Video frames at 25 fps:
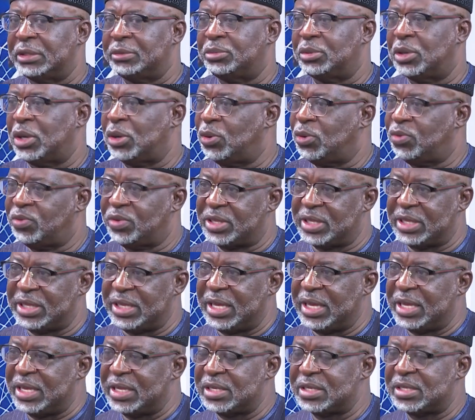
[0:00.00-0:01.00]
over the
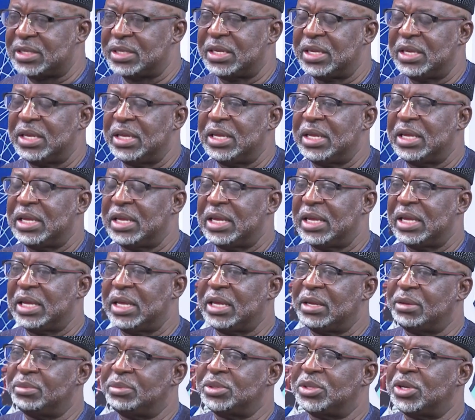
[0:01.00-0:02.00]
years
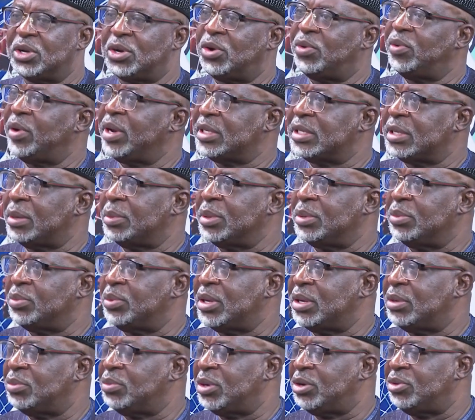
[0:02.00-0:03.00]
is not correct. I mean,
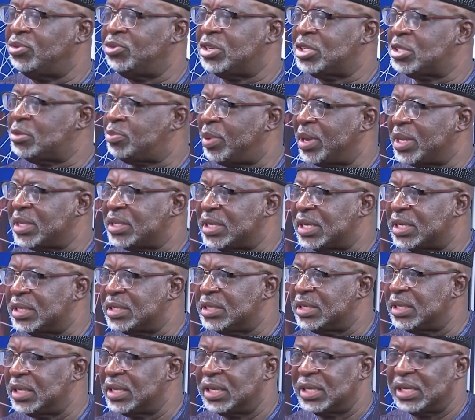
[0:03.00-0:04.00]
we're respected
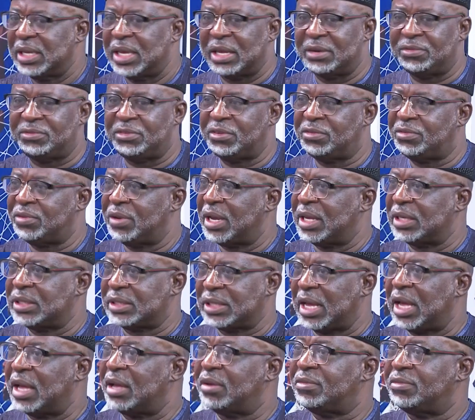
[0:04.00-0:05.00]
at FIFA, at
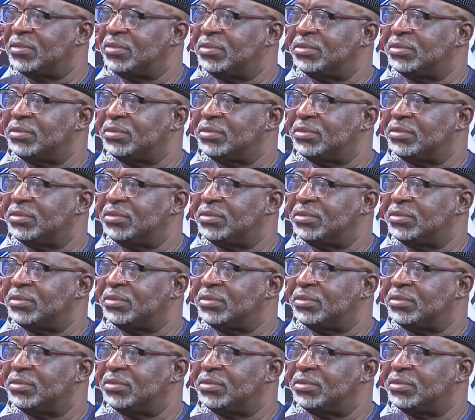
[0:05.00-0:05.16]
CAF,